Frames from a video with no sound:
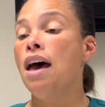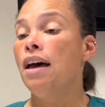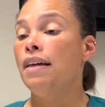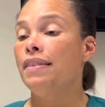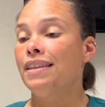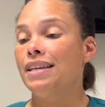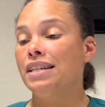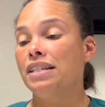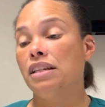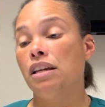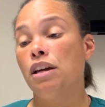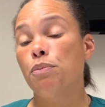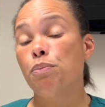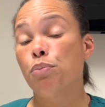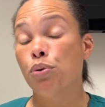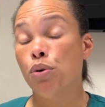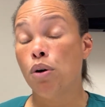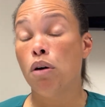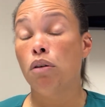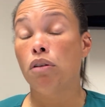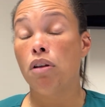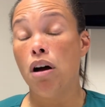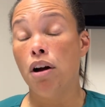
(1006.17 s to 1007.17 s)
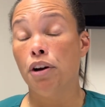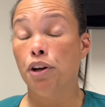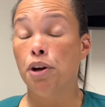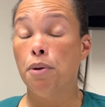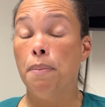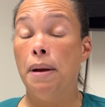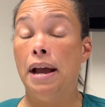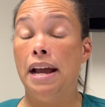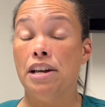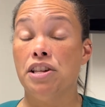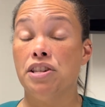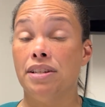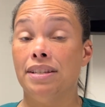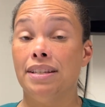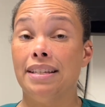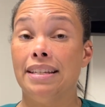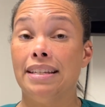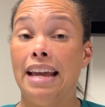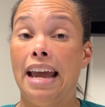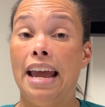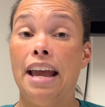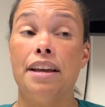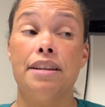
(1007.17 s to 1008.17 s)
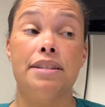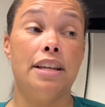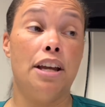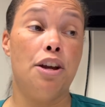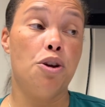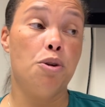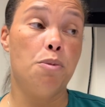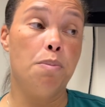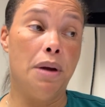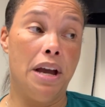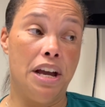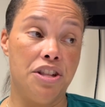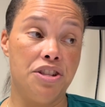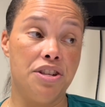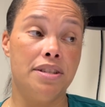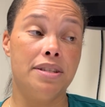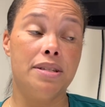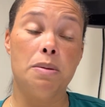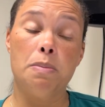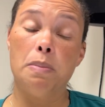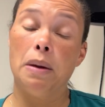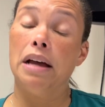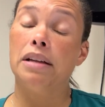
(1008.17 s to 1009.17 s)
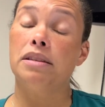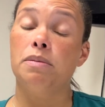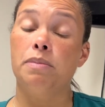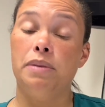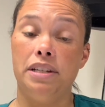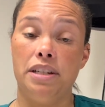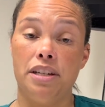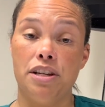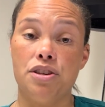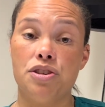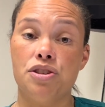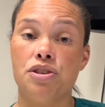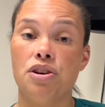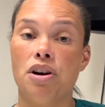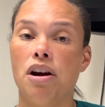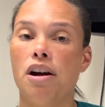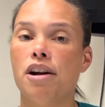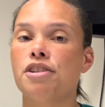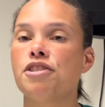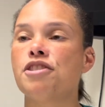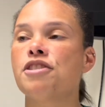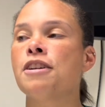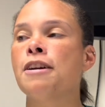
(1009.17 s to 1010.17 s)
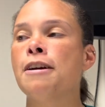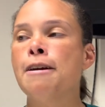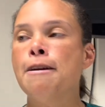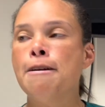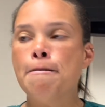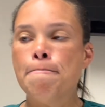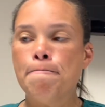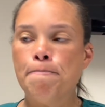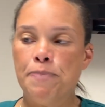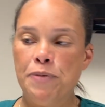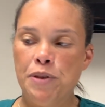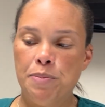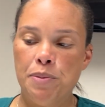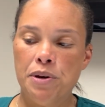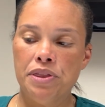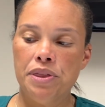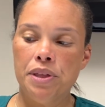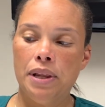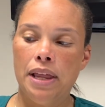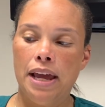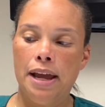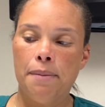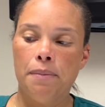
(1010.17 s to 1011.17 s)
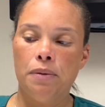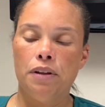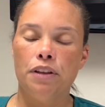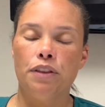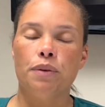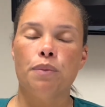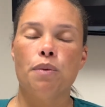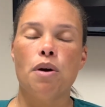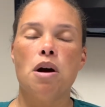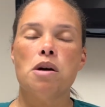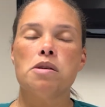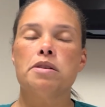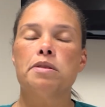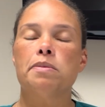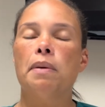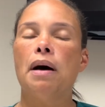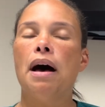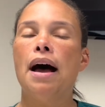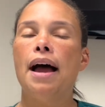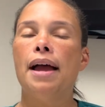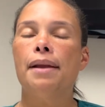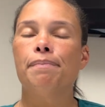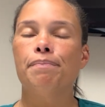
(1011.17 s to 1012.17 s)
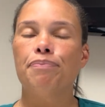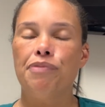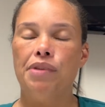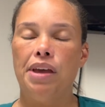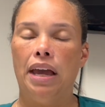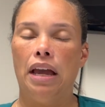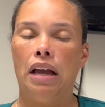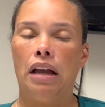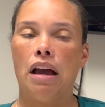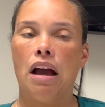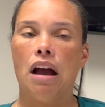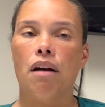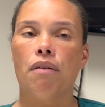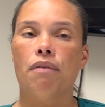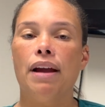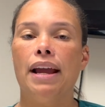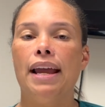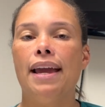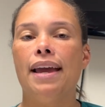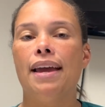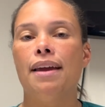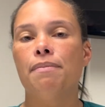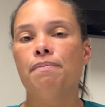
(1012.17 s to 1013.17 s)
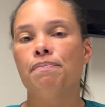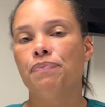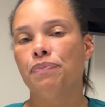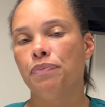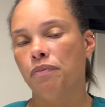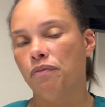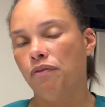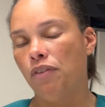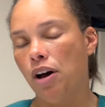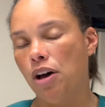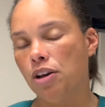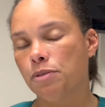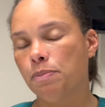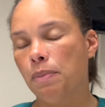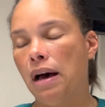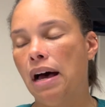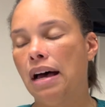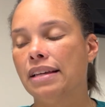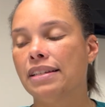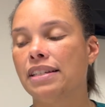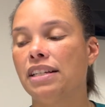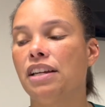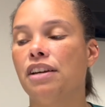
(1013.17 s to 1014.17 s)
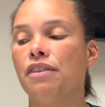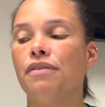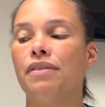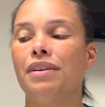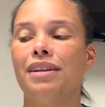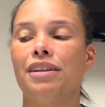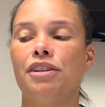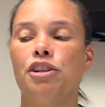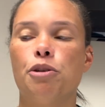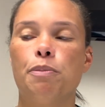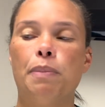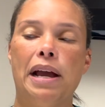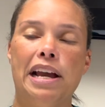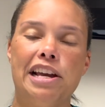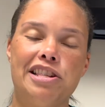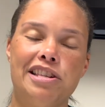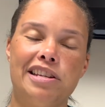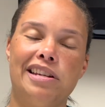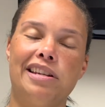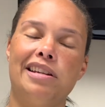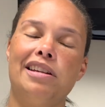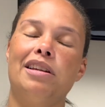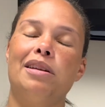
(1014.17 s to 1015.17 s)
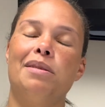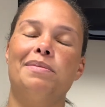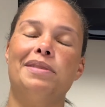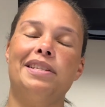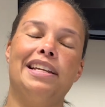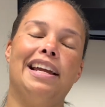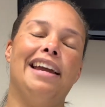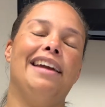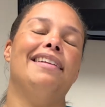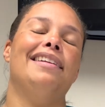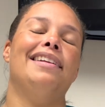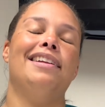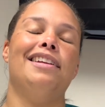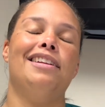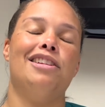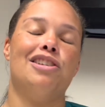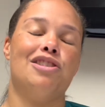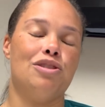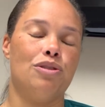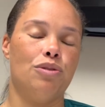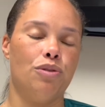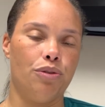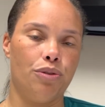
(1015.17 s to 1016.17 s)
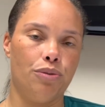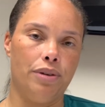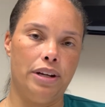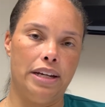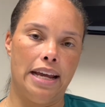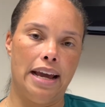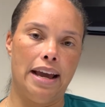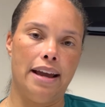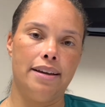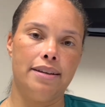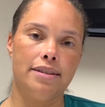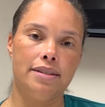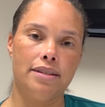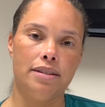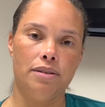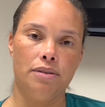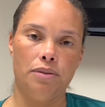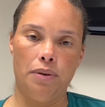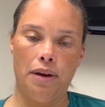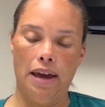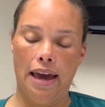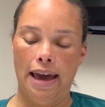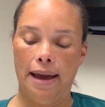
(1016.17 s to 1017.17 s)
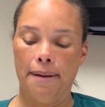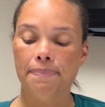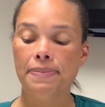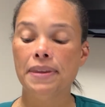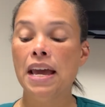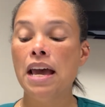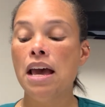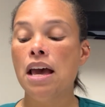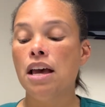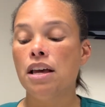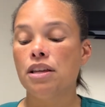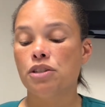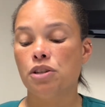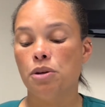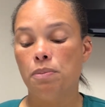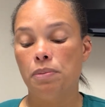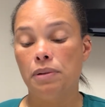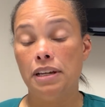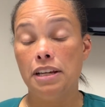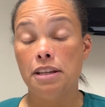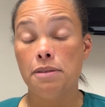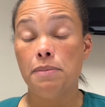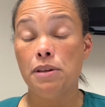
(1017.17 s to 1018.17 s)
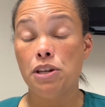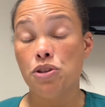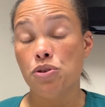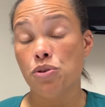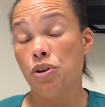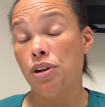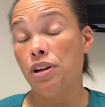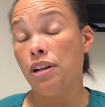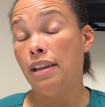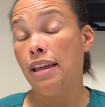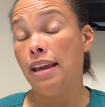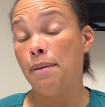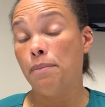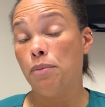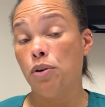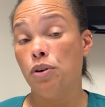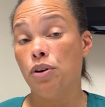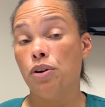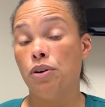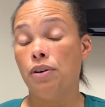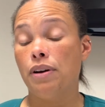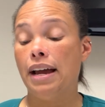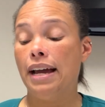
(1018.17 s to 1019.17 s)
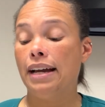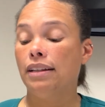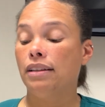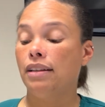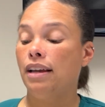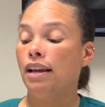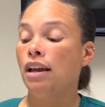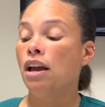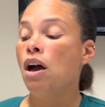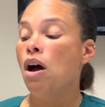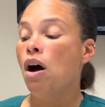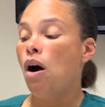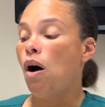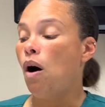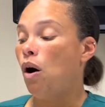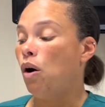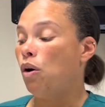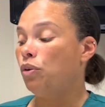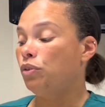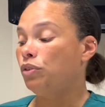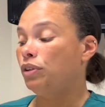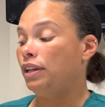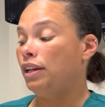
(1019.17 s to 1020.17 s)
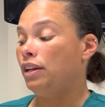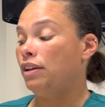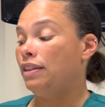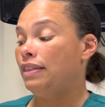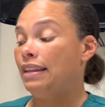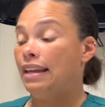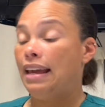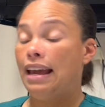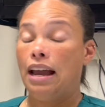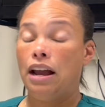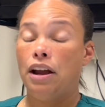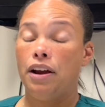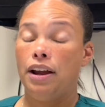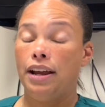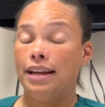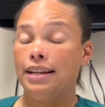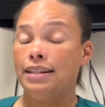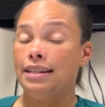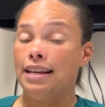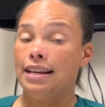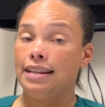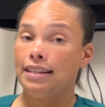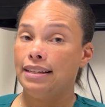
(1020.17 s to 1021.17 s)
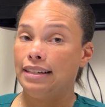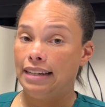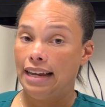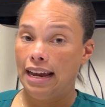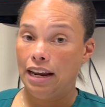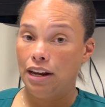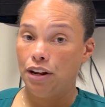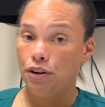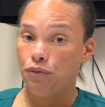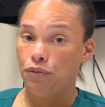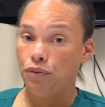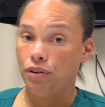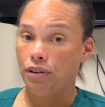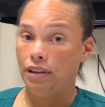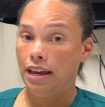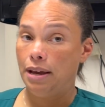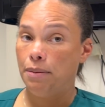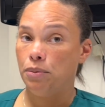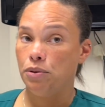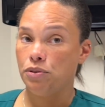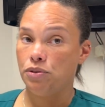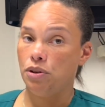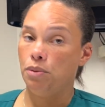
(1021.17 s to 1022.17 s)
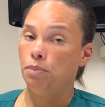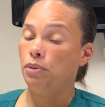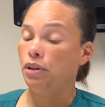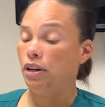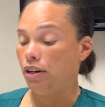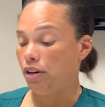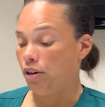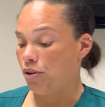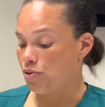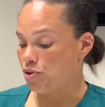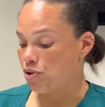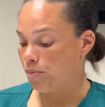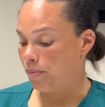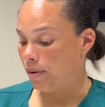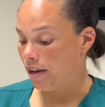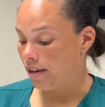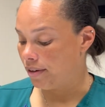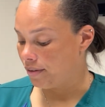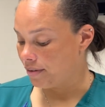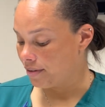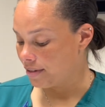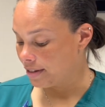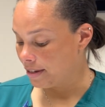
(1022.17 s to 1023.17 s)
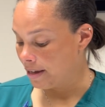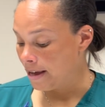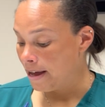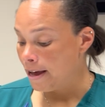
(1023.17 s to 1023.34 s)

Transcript: This could prolong your patient's stay. Say your patient's about to be discharged, you put the label in the wrong spot, it got ran, false positive, your patient ended up staying an additional 3 days. Okay, so please be sure to label correctly only in the area designated for labels on blood culture bottles.